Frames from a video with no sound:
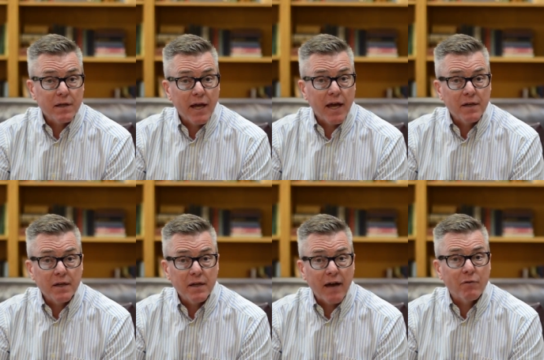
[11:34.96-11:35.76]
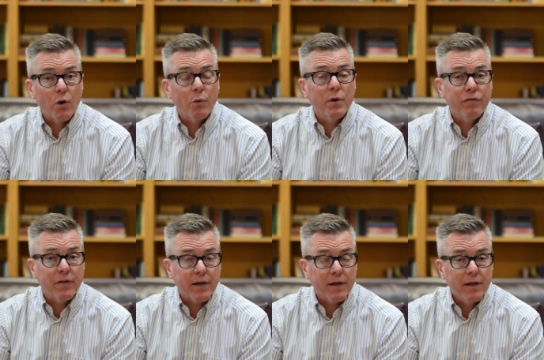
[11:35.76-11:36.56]
and have a
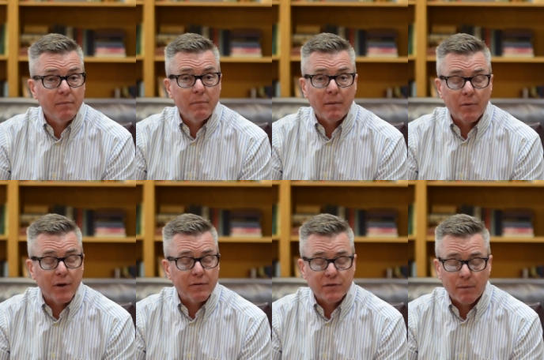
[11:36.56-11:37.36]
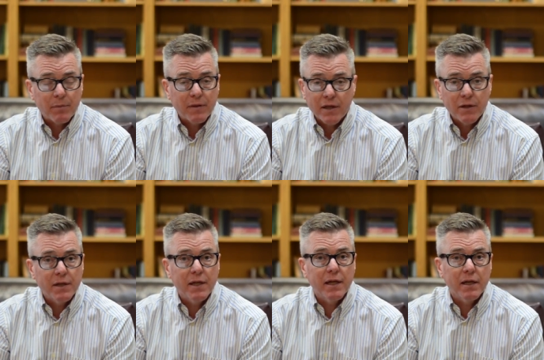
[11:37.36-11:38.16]
horrific memory of something that you
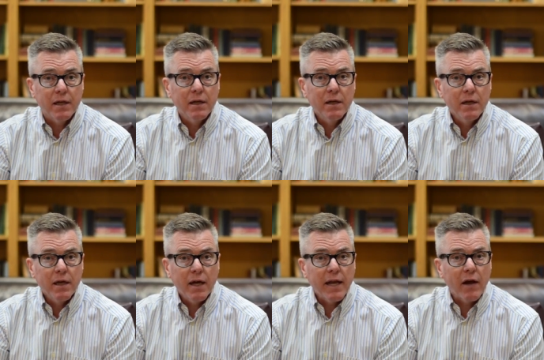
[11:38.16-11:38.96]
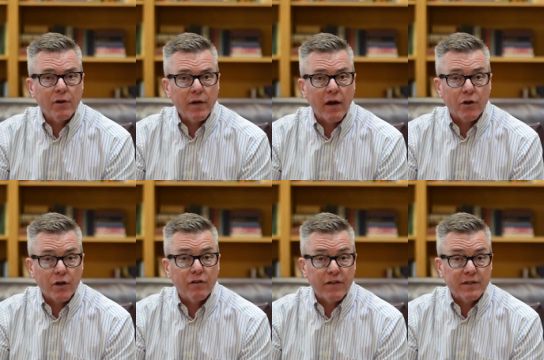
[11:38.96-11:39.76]
did, and now you're now you're
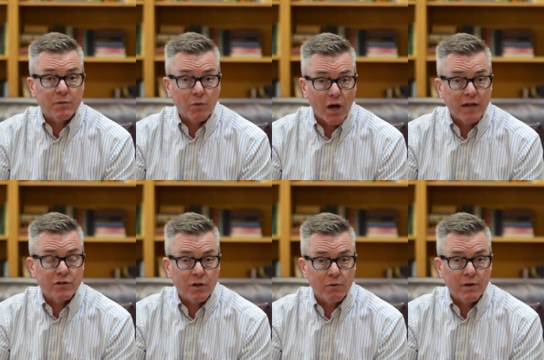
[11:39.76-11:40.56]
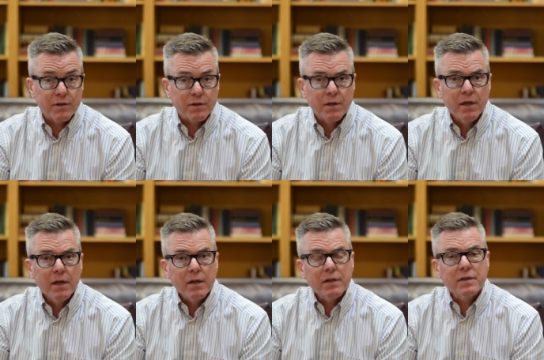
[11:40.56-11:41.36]
going to face some consequences.
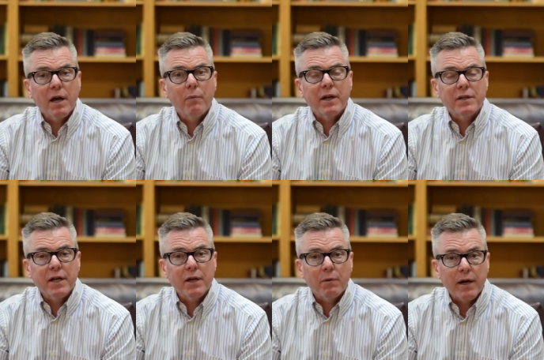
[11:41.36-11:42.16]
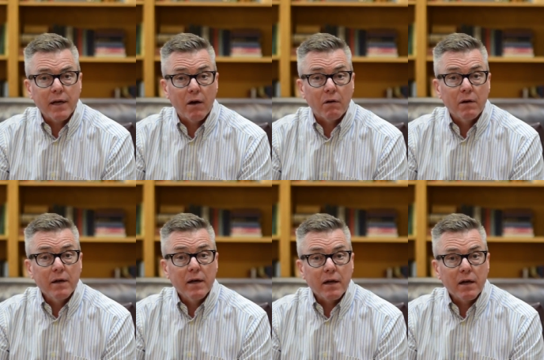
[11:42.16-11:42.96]
Listen, I want to tell you right now,
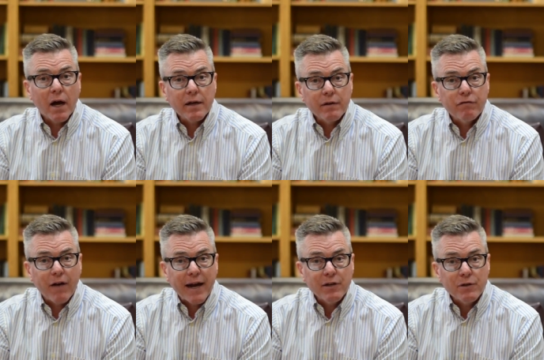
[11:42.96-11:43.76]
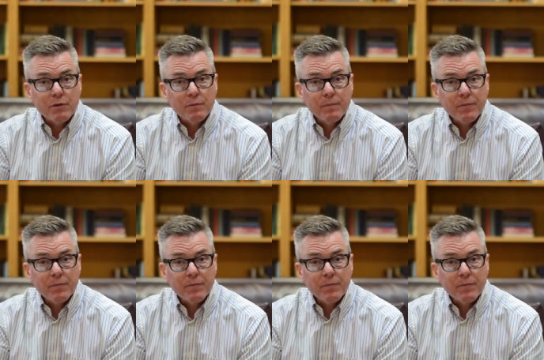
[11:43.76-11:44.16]
God can find you